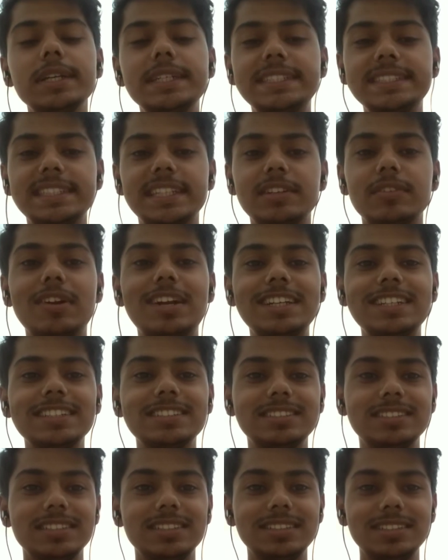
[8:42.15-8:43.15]

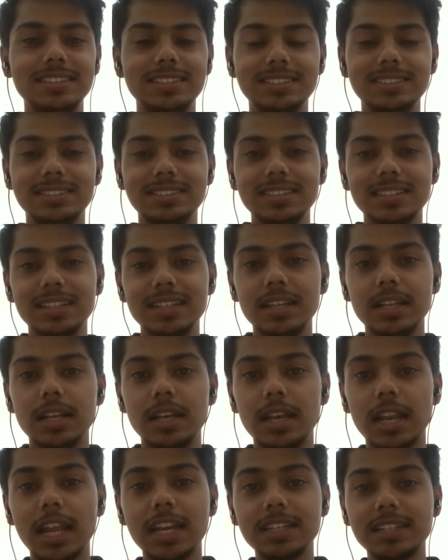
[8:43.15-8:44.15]
disadvantage here is,
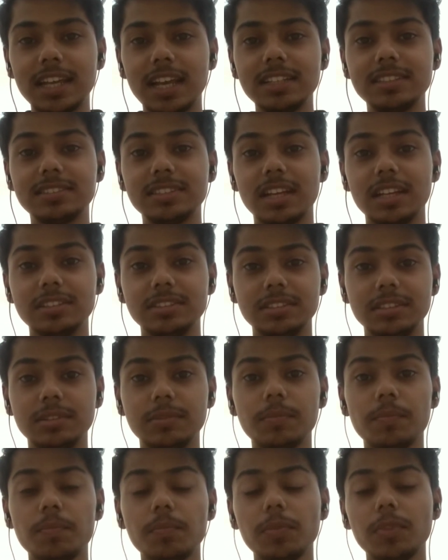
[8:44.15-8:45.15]
like dash charging,